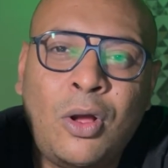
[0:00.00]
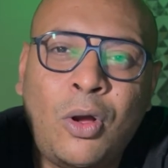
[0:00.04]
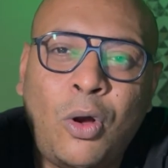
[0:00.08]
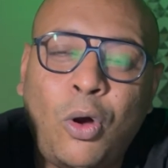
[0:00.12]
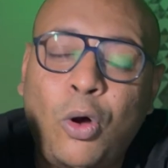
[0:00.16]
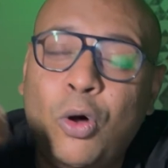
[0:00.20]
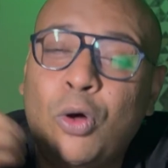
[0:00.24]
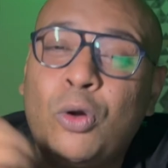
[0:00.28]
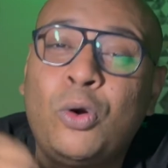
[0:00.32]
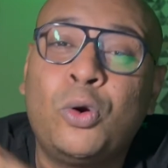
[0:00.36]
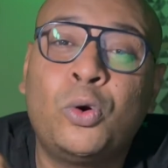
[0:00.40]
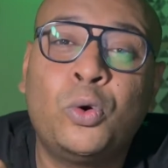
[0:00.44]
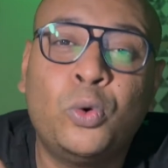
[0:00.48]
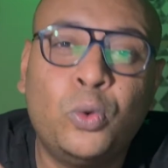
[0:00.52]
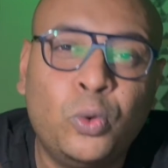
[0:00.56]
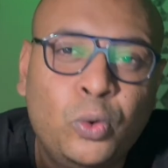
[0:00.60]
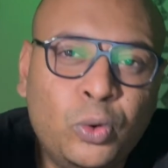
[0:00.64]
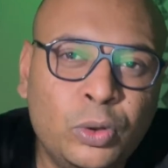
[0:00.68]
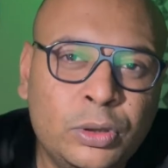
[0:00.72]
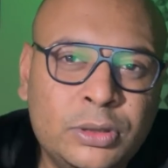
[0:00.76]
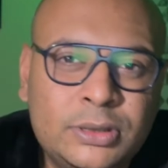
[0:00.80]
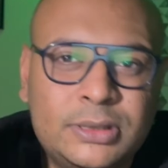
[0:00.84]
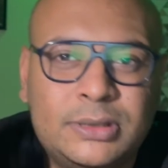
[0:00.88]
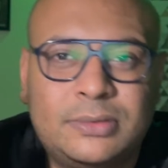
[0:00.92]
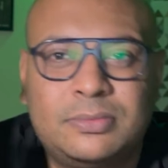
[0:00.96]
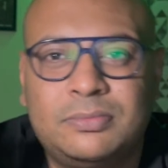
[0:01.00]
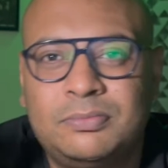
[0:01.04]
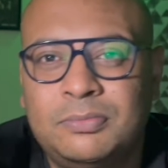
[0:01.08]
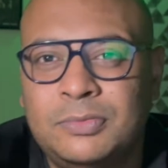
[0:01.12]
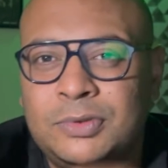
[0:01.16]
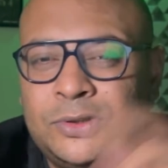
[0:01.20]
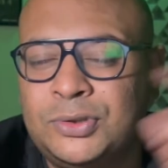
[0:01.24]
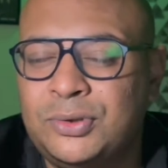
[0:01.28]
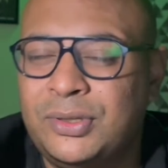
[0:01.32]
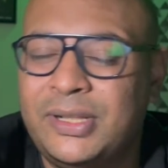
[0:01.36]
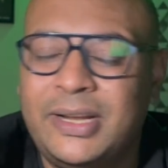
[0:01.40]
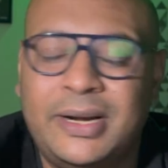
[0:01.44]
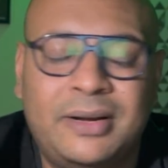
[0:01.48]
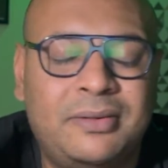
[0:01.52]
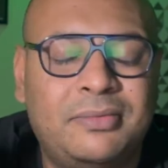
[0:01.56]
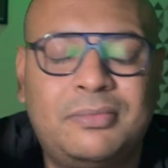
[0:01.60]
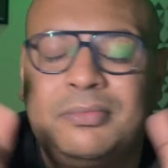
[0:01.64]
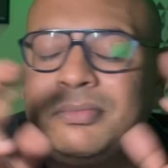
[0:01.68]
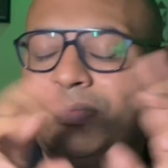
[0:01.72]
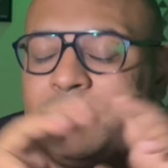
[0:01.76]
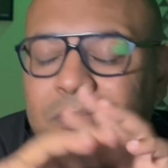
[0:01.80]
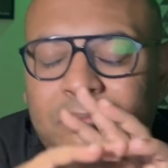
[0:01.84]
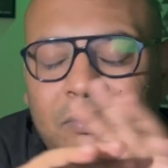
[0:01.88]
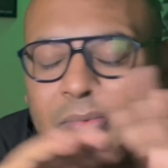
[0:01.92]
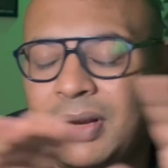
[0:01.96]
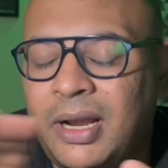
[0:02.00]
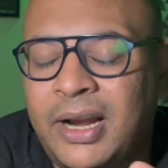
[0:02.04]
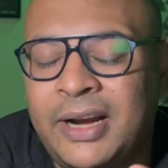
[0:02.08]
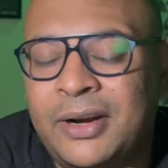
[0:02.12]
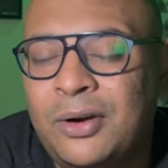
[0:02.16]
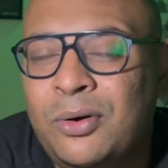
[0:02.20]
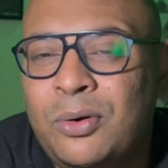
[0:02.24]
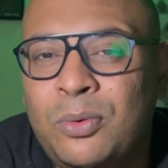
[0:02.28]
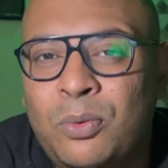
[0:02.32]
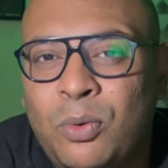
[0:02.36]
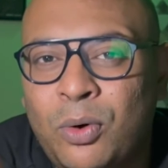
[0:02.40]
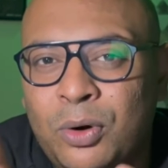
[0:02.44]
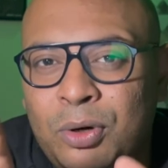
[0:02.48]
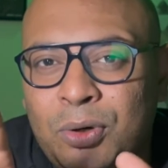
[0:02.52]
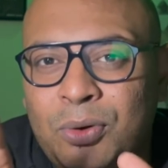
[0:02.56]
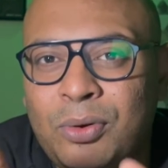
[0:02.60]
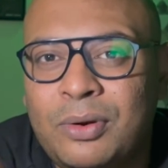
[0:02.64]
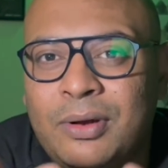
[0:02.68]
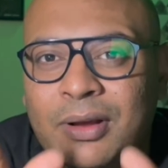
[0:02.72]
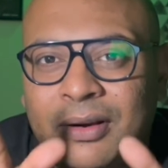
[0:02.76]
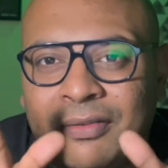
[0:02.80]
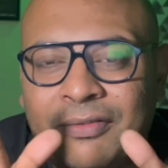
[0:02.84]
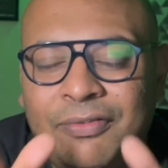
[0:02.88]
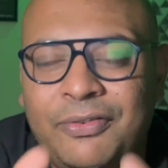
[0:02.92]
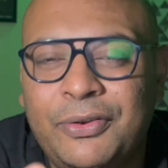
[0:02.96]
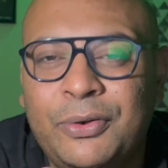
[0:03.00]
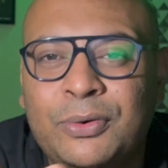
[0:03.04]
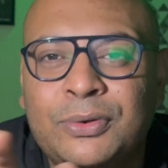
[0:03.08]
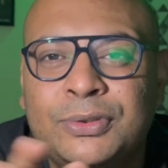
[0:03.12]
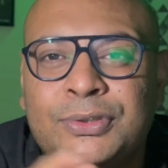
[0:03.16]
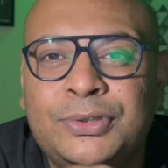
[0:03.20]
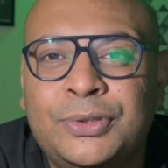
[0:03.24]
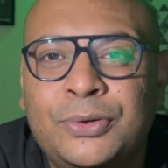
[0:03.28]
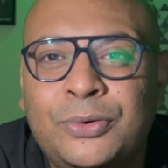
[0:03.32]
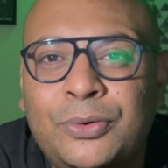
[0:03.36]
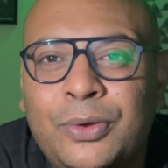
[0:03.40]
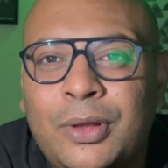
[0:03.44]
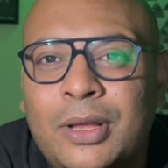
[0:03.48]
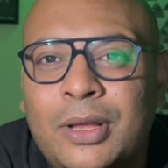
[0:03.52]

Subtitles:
or rules so that I don't want to confuse you.